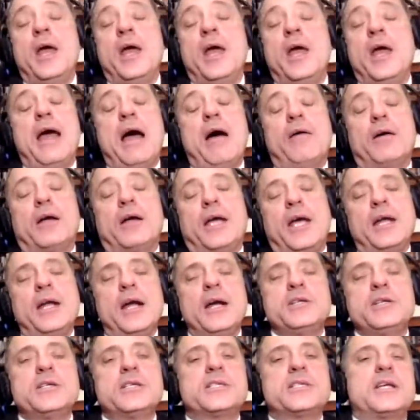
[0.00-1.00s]
Now, can
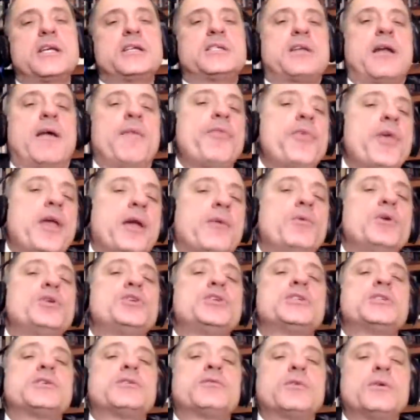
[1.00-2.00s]
I just say something,
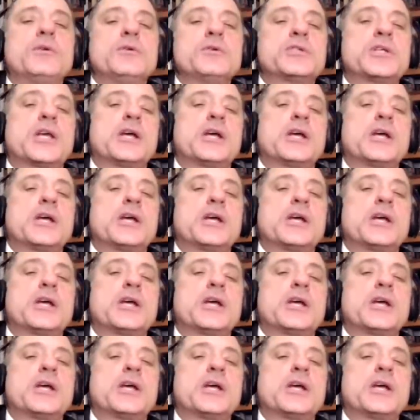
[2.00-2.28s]
which is, of course,